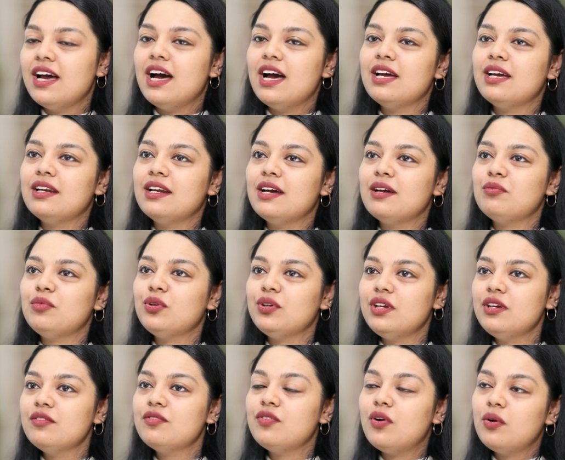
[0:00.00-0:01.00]
and I'm
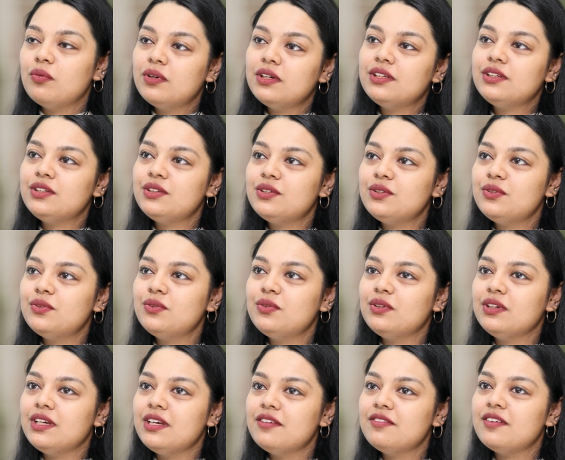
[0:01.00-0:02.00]
looking forward
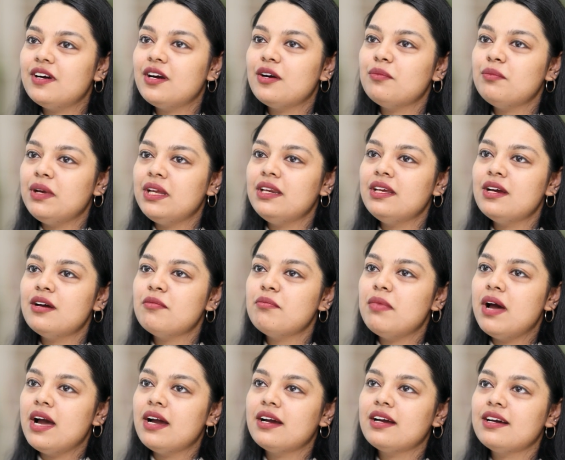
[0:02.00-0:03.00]
to give Armenia
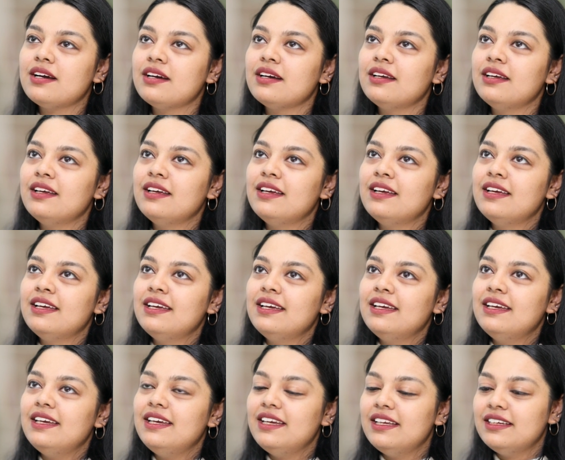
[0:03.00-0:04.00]
back
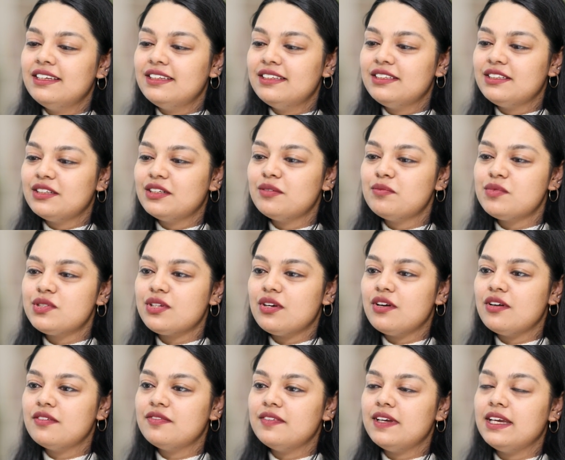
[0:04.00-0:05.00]
in terms of